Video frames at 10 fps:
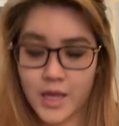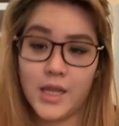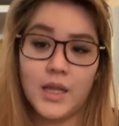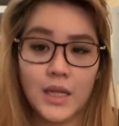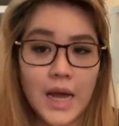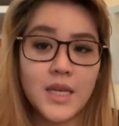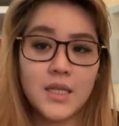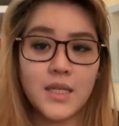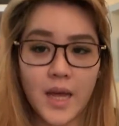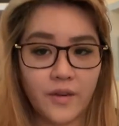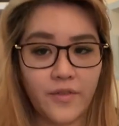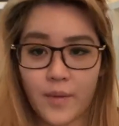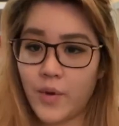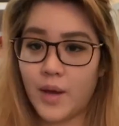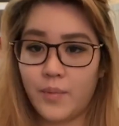And then the last set of
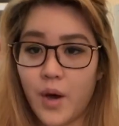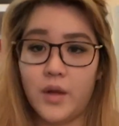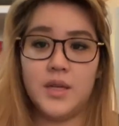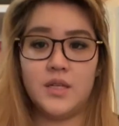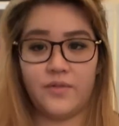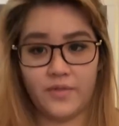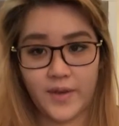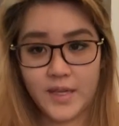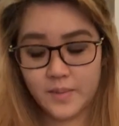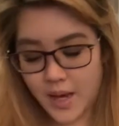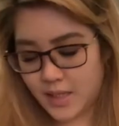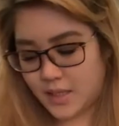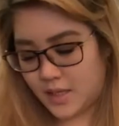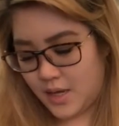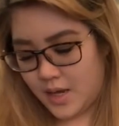fabric I bought is for face
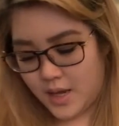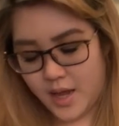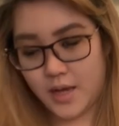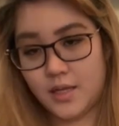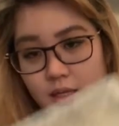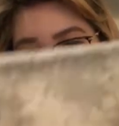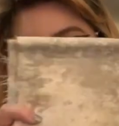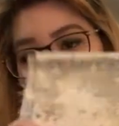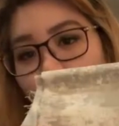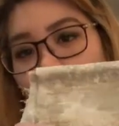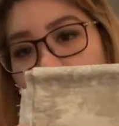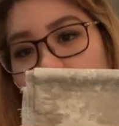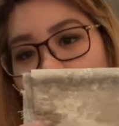masks, and it's this one.